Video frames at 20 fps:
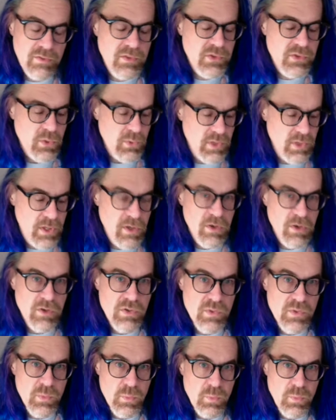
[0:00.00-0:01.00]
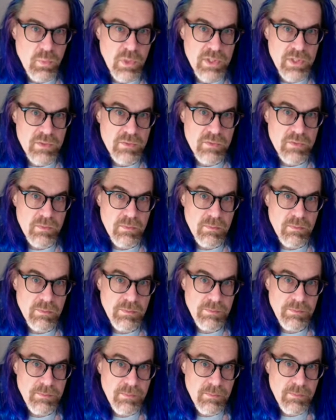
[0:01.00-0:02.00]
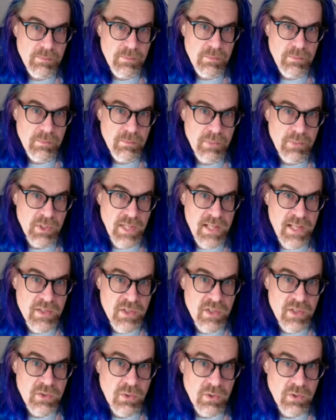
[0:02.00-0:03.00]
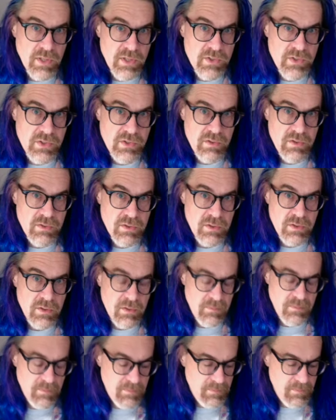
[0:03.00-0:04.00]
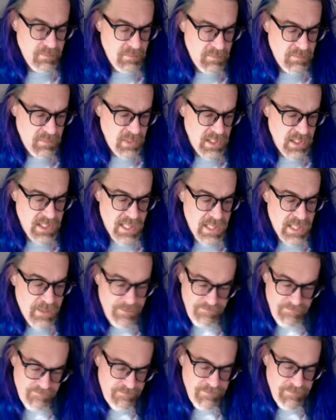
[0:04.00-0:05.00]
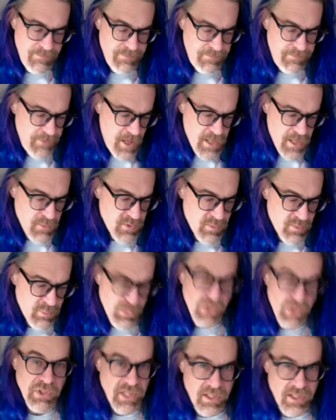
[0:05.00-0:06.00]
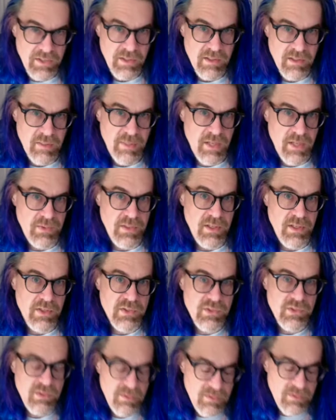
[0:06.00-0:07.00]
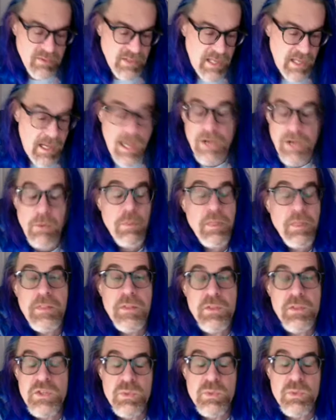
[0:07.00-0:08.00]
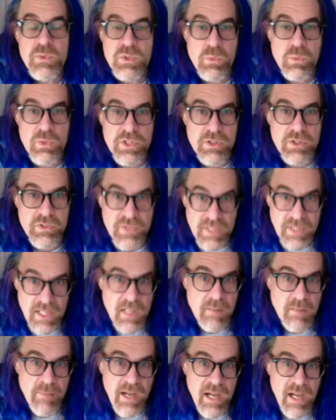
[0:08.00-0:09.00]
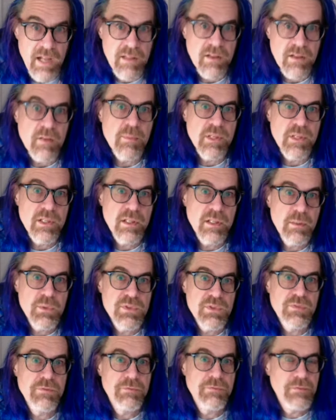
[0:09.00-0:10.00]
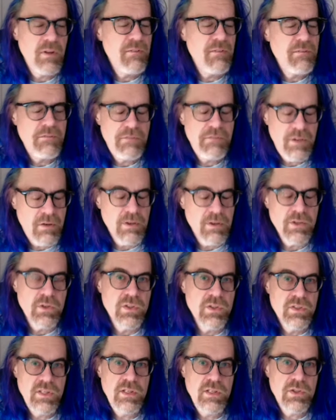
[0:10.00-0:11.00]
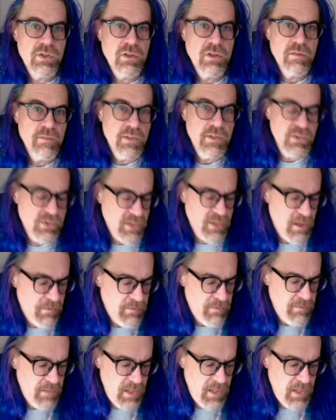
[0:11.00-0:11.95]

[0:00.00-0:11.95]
So here's what Polanski told us to do. And I thought he was brilliant about this. I don't think that this was original to him either, but he was a very good teacher of this stuff.